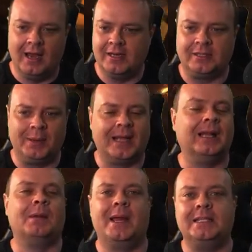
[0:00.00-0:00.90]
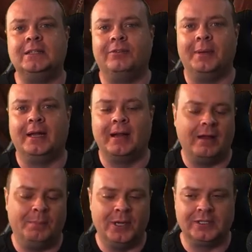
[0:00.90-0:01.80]
And it's a bit clickbaity for me.
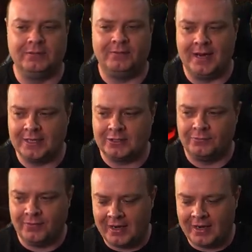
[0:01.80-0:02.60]
I personally find that stuff